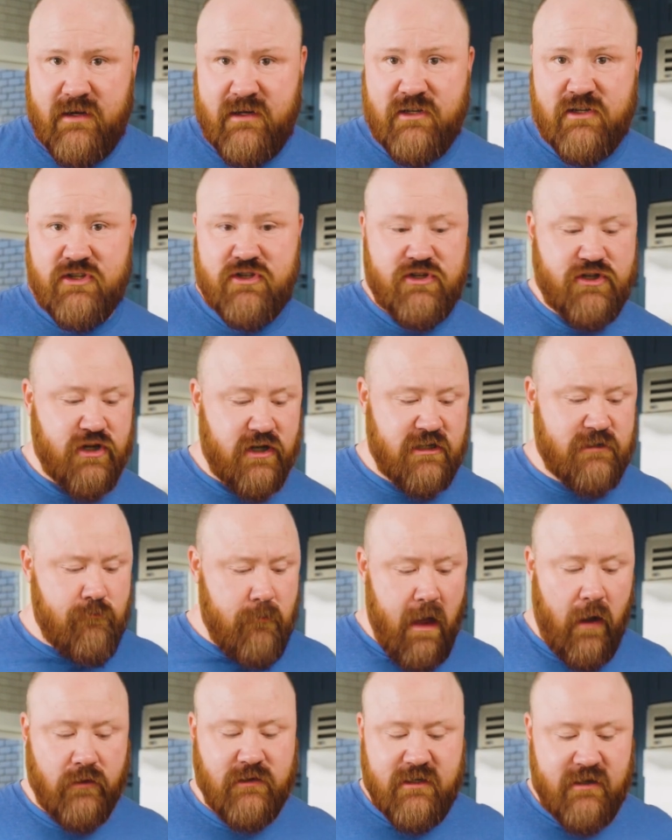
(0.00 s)
it's just
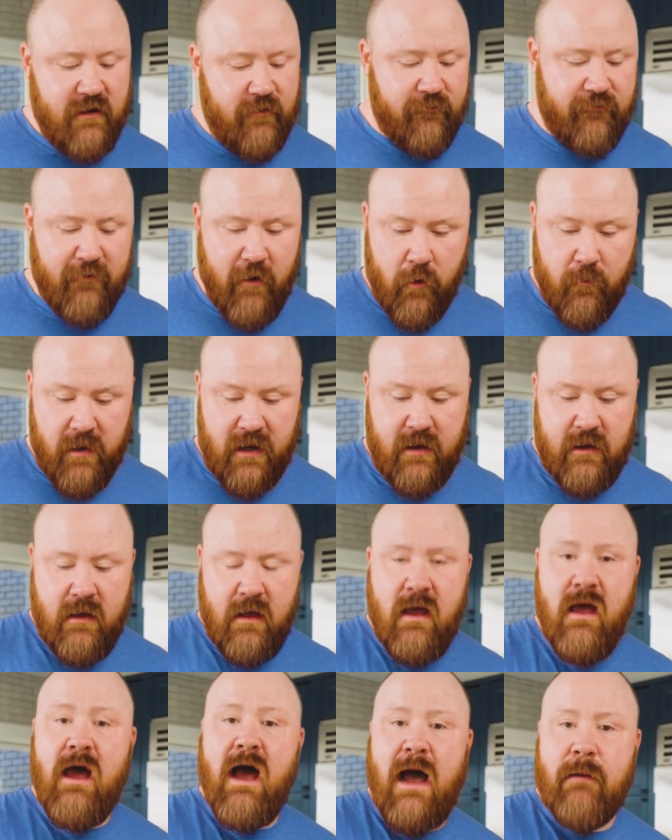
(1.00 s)
melted and foamy,
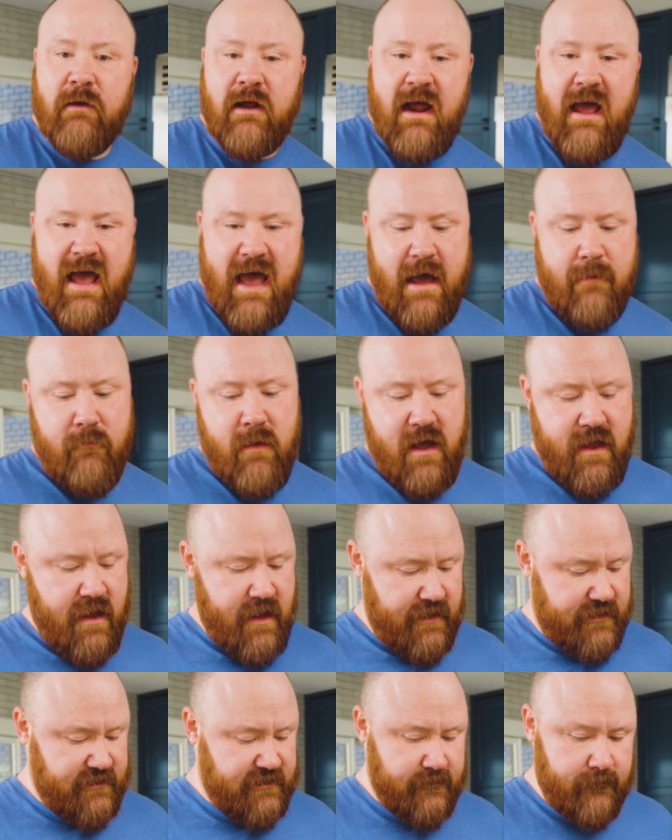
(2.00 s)
I'm going to add my
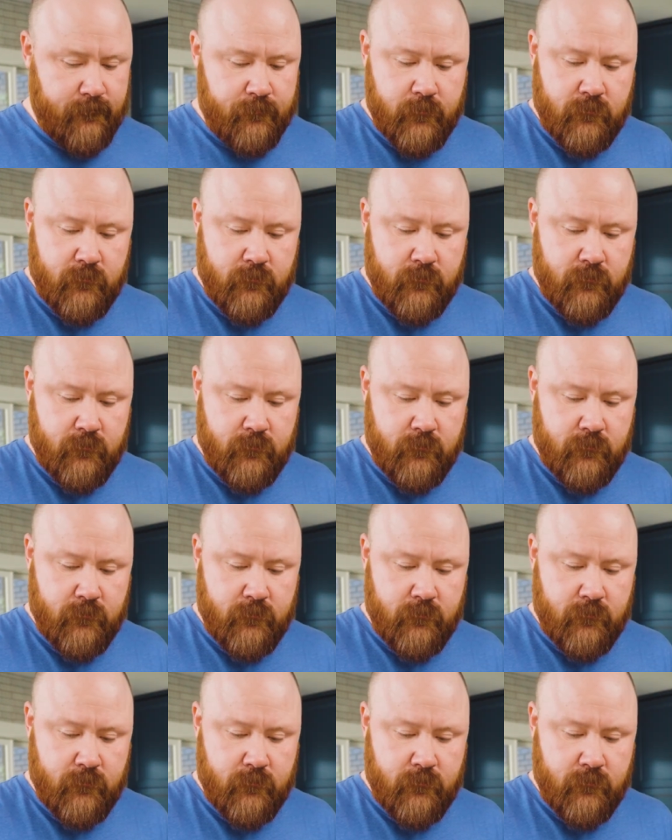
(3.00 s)
eggs.